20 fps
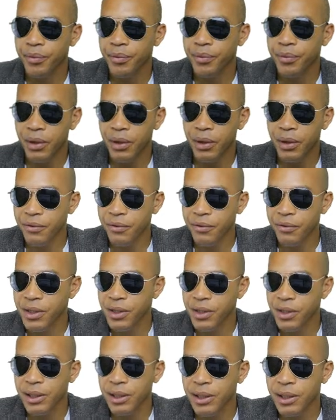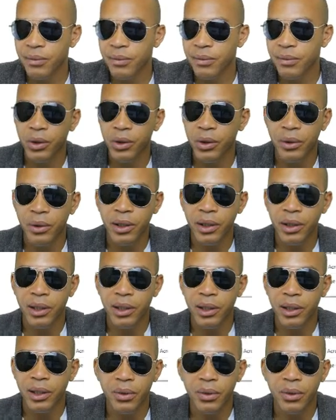real quick, I noticed that,
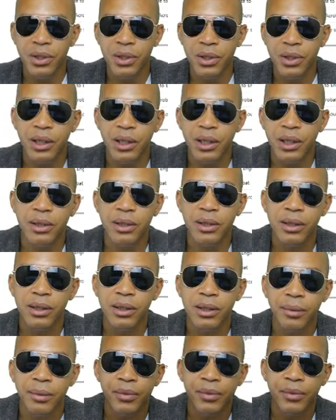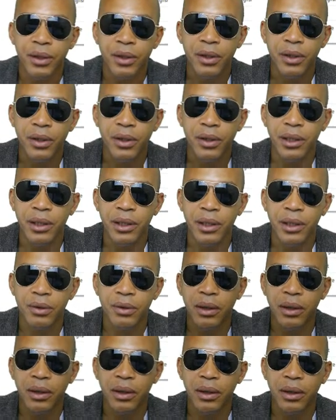like, all right, we are on this page
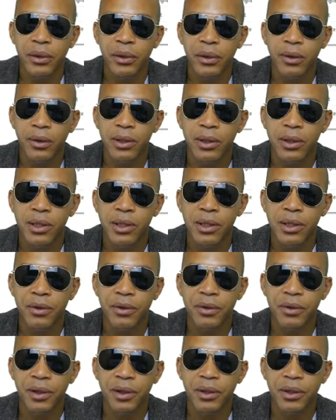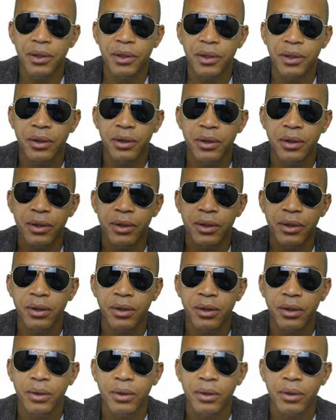right here in this area. This is
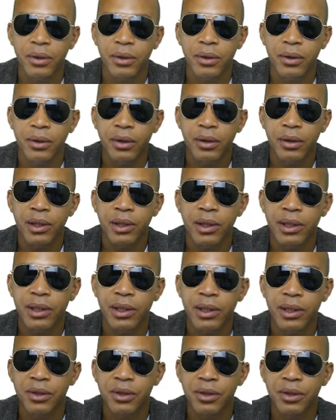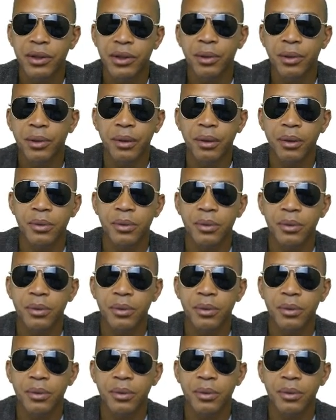actually probably a WordPress site. Let's check it